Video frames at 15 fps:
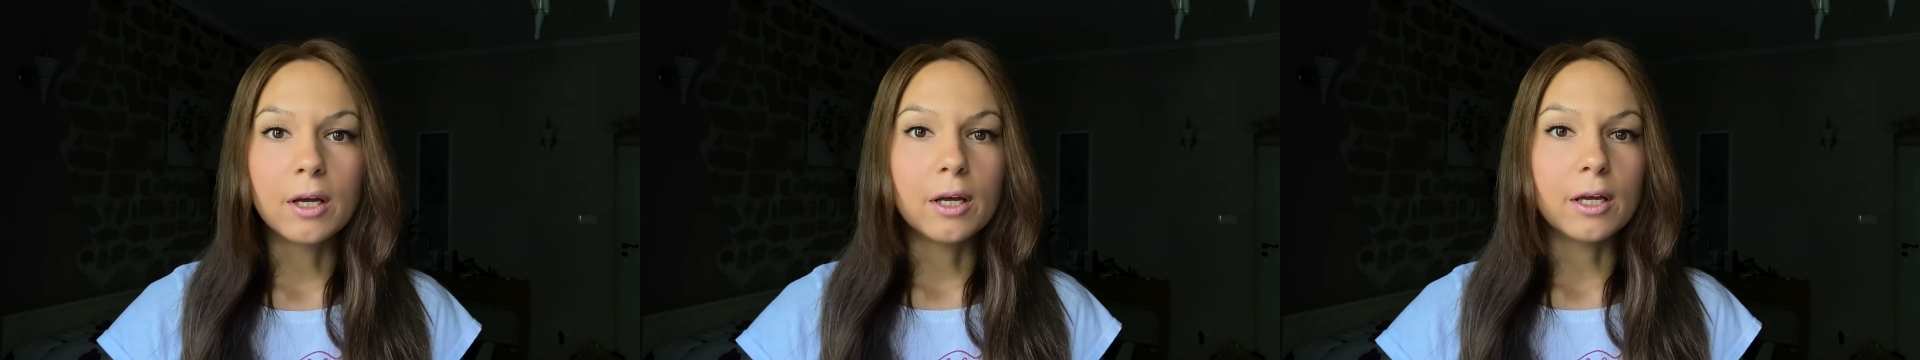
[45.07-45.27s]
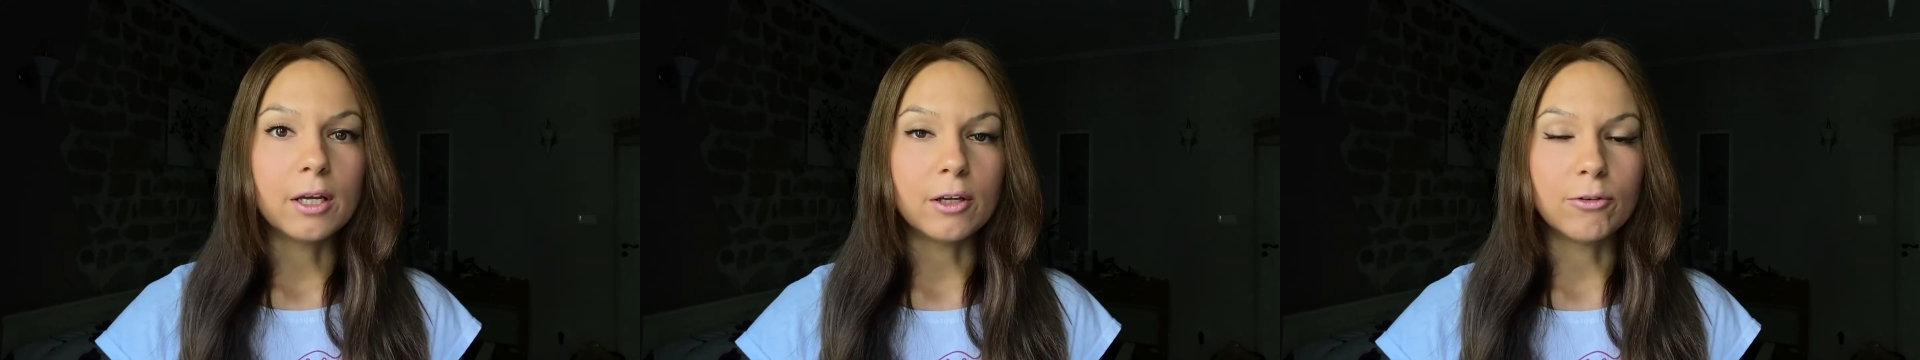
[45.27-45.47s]

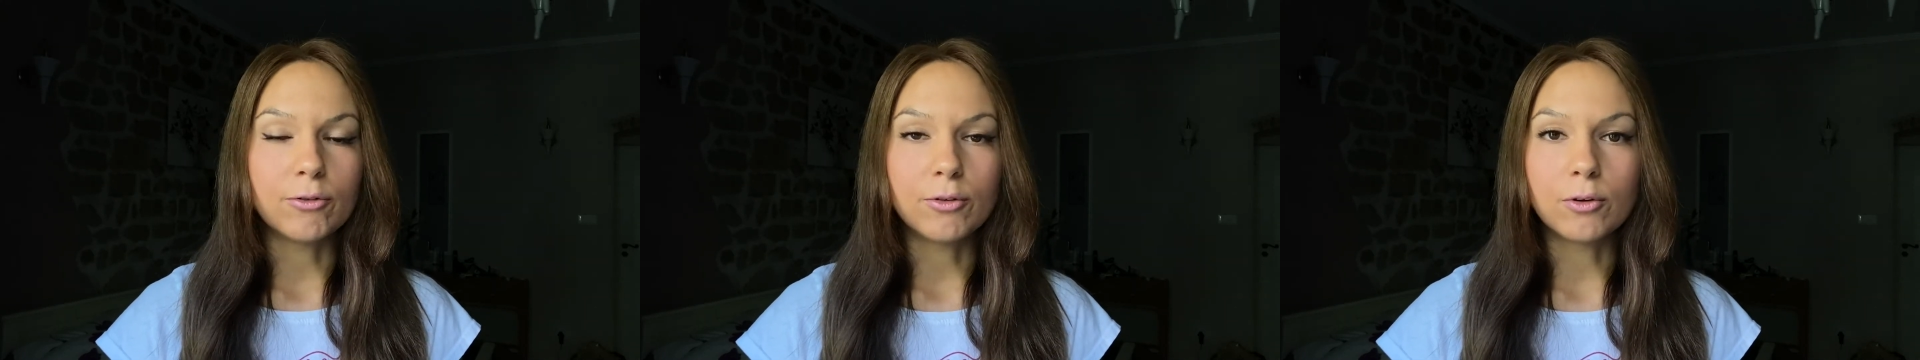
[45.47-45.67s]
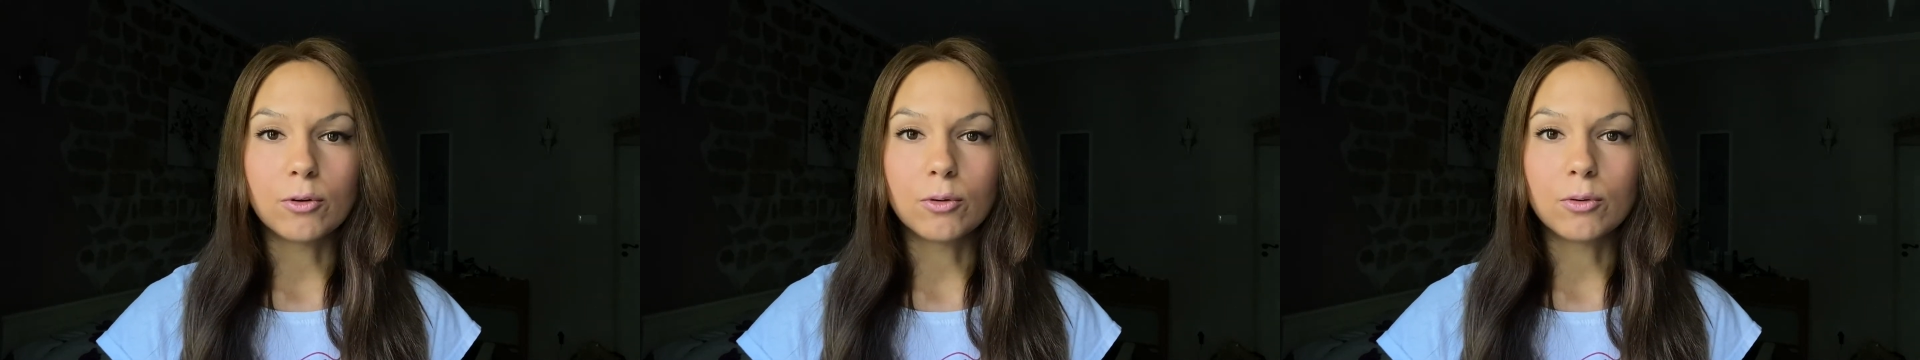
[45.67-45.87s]
if
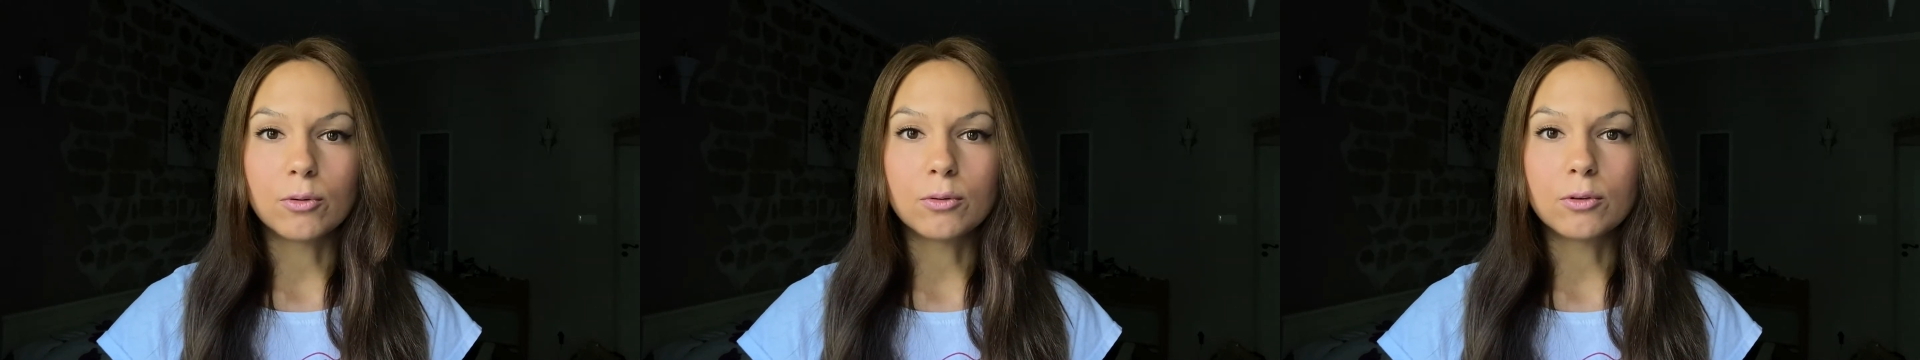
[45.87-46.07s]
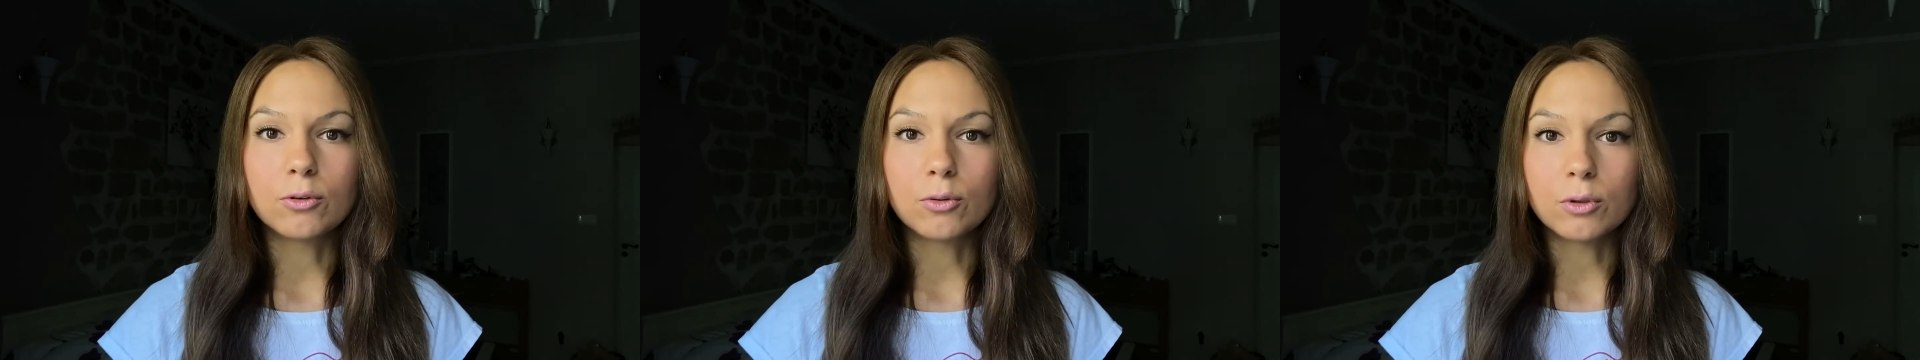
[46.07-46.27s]
you
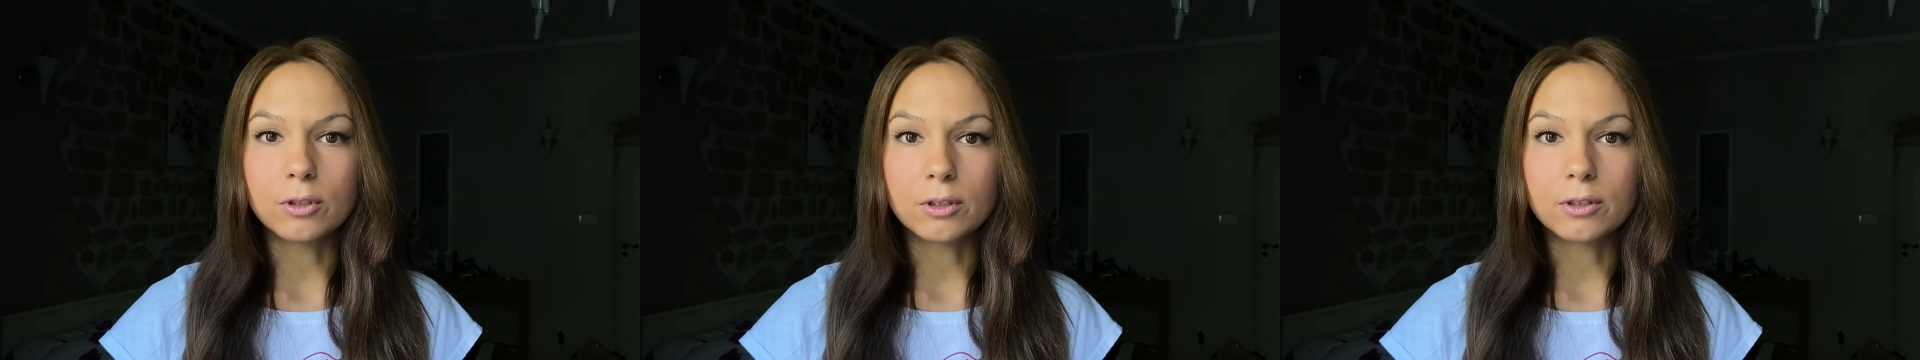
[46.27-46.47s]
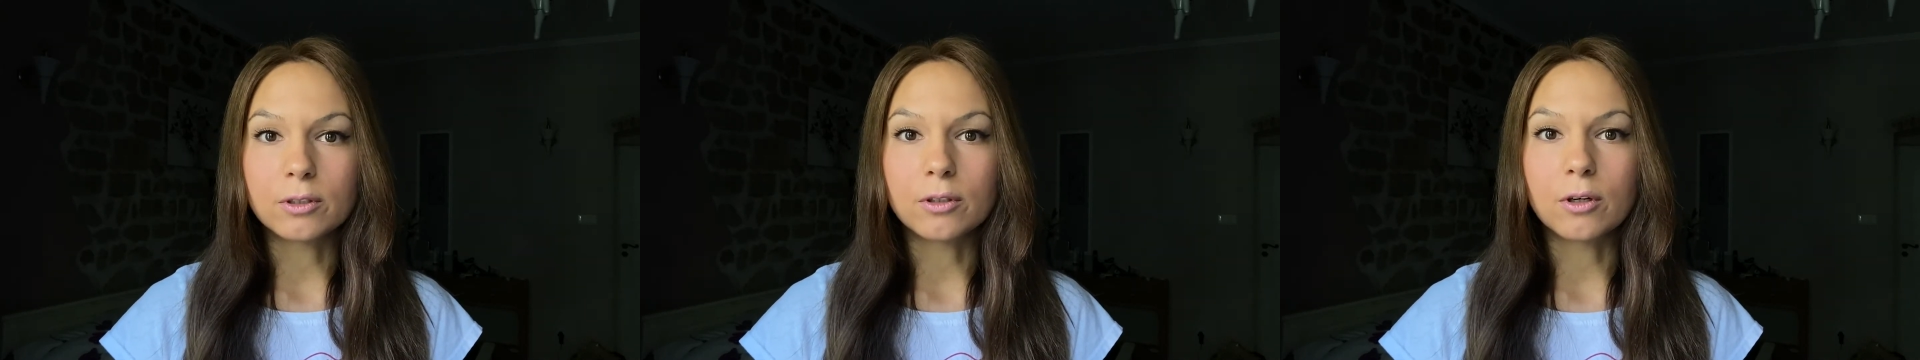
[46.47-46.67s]
do
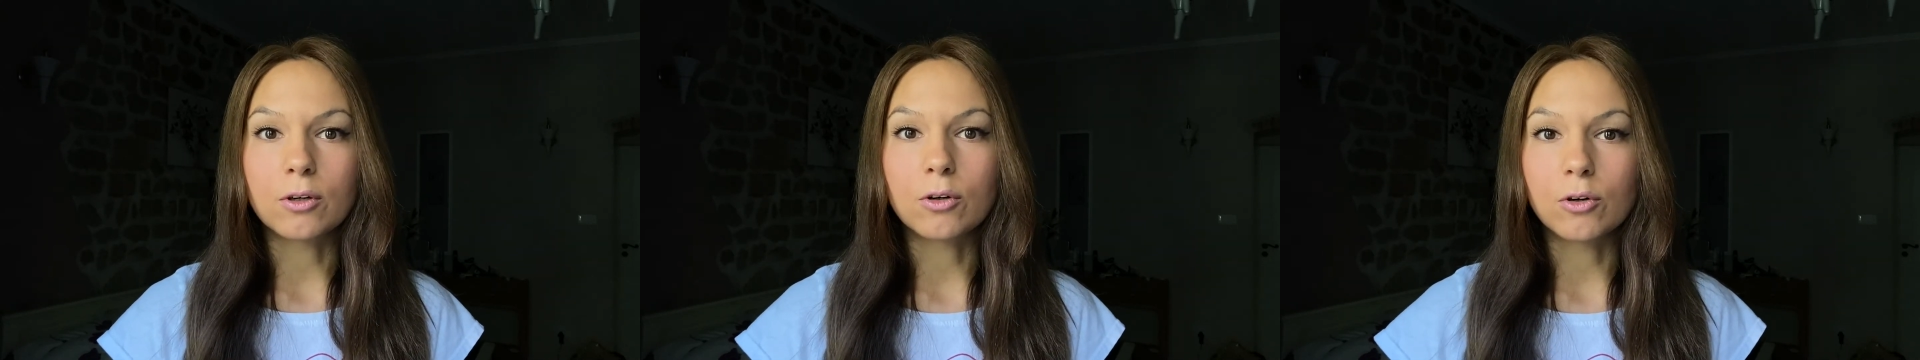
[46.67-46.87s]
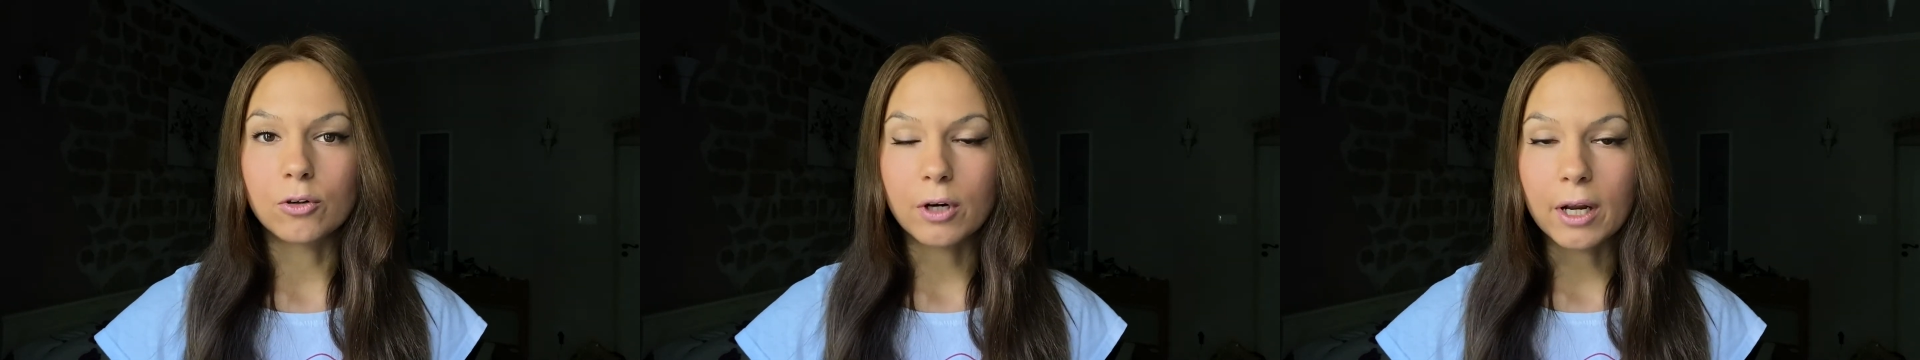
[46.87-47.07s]
it
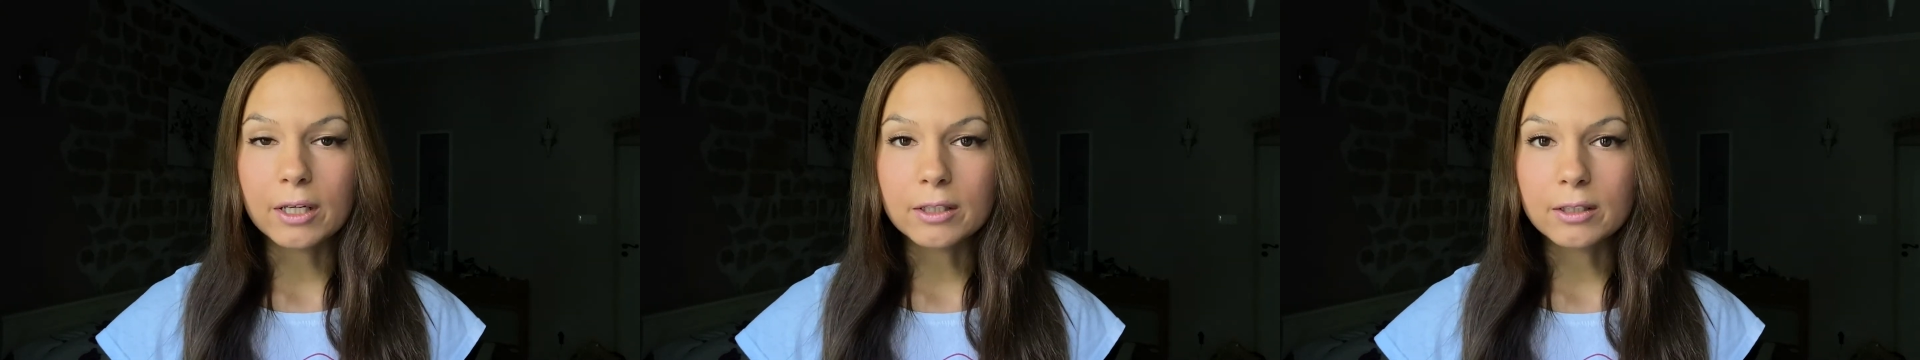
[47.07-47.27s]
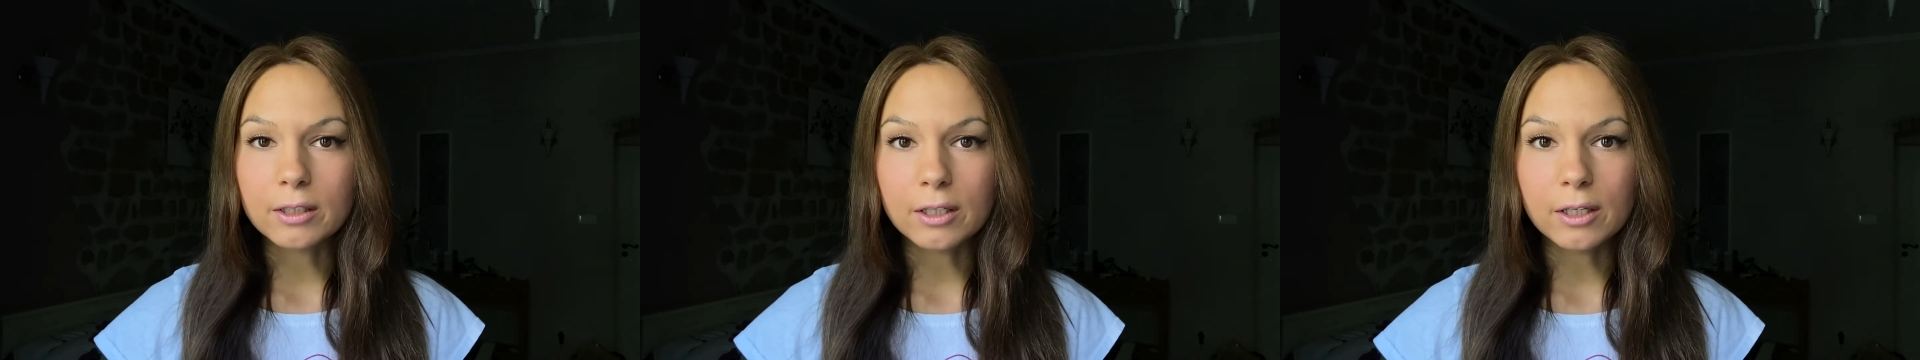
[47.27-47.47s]

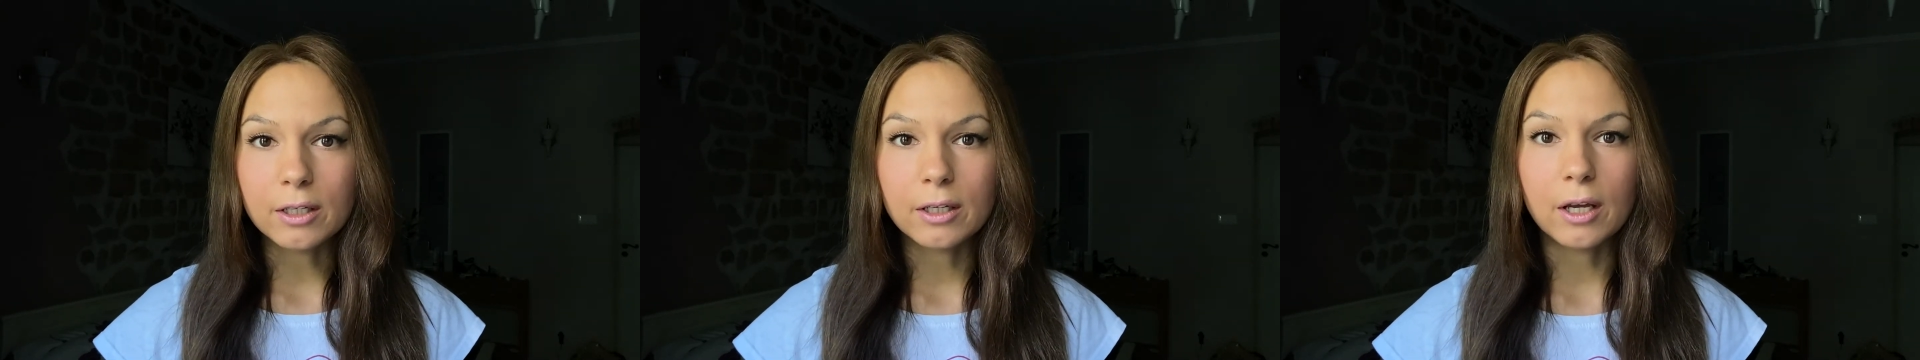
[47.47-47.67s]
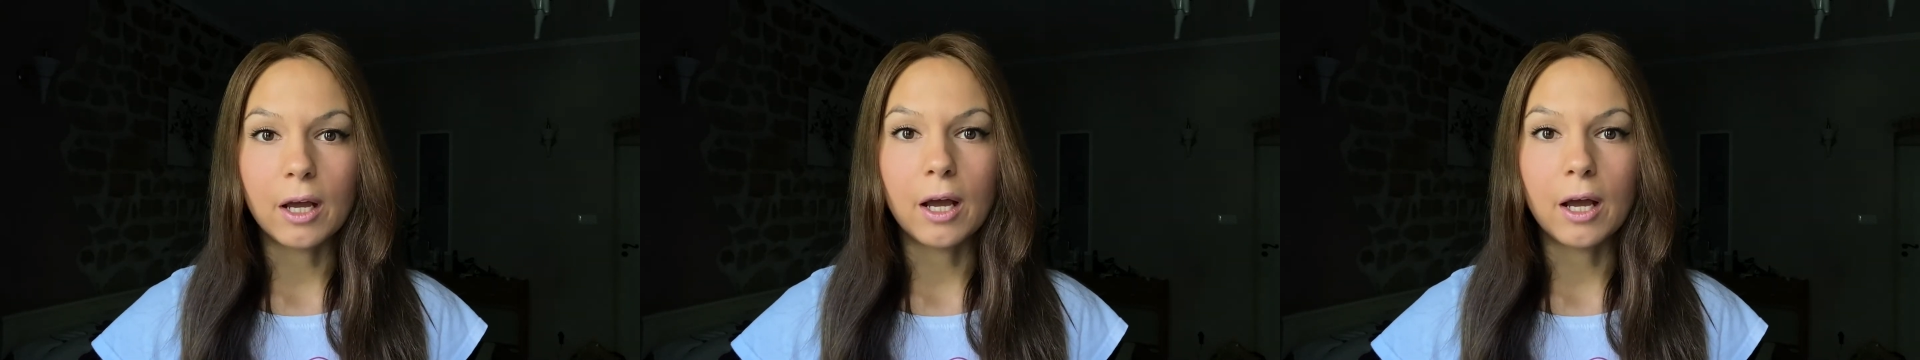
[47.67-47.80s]
correctly